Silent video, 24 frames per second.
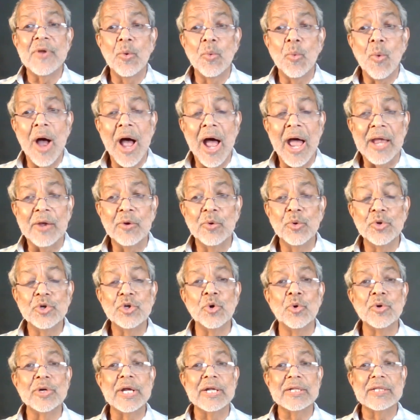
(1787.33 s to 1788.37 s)
the, and why. the why,
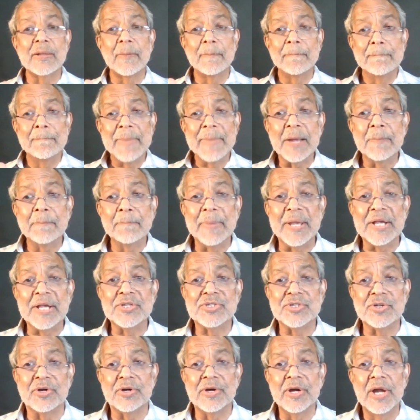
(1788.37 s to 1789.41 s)
who don't get the big
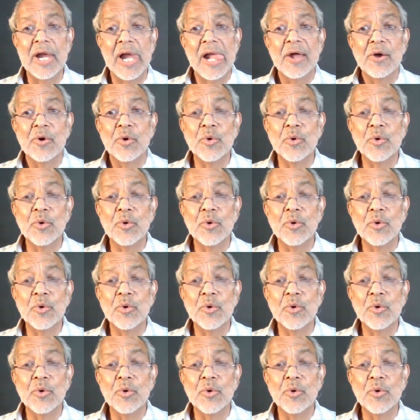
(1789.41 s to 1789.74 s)
picture,